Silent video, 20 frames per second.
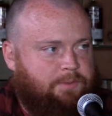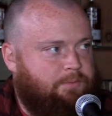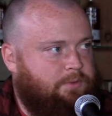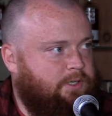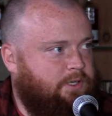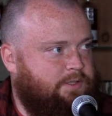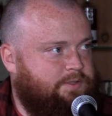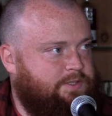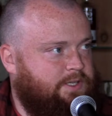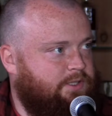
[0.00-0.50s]

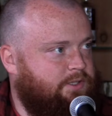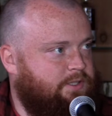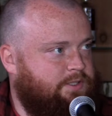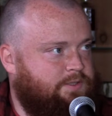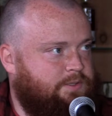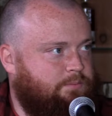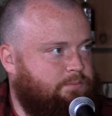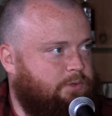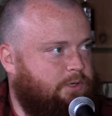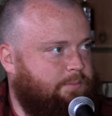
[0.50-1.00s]
going to take this
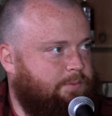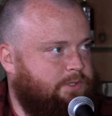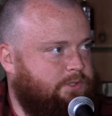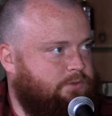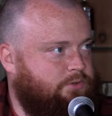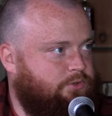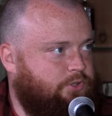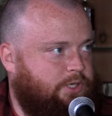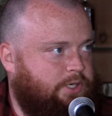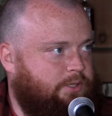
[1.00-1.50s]
and probably
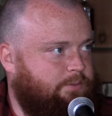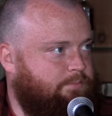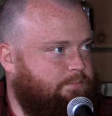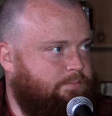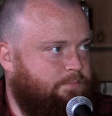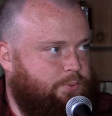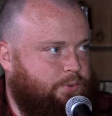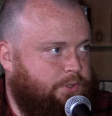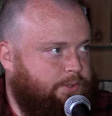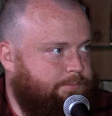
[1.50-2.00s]
try to
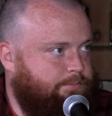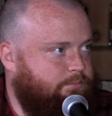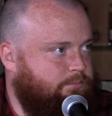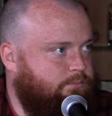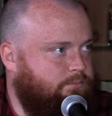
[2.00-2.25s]
put a